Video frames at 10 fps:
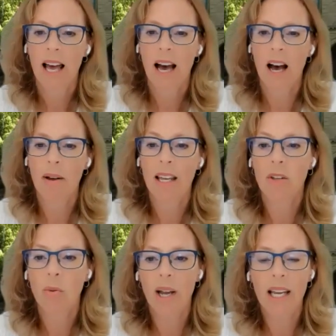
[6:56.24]
uh, in
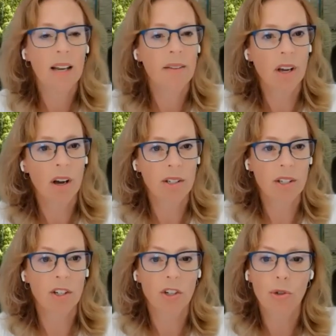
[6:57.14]
the wake of the
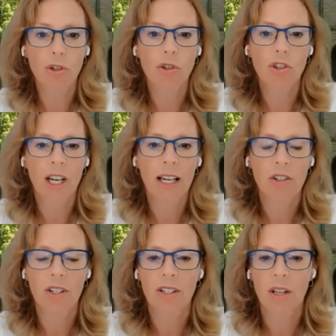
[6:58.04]
constitutional
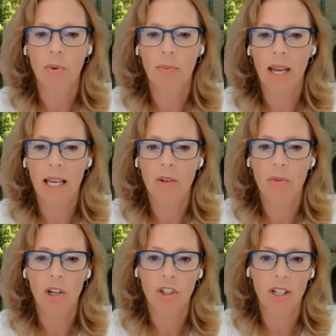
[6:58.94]
changes that were made in
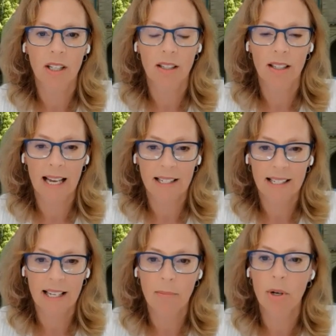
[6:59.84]
Russia
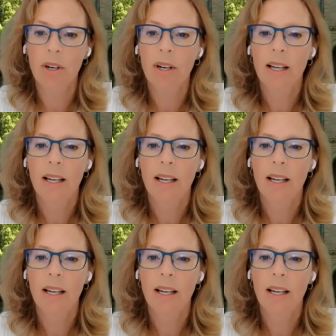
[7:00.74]
last summer,